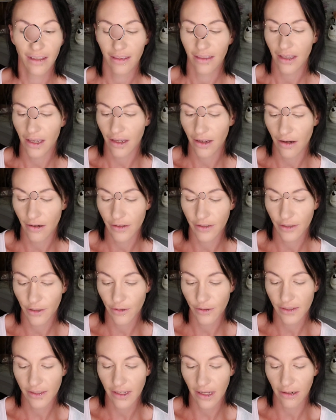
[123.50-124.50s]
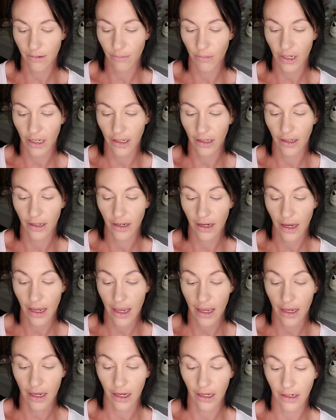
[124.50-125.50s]
They also sent me
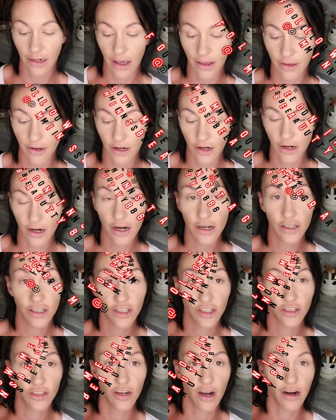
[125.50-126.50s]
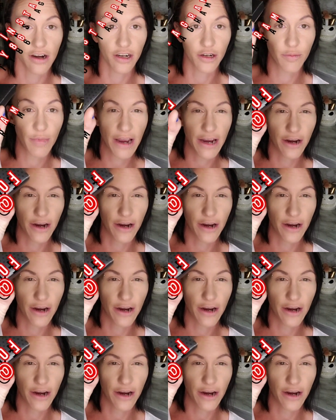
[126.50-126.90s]
another star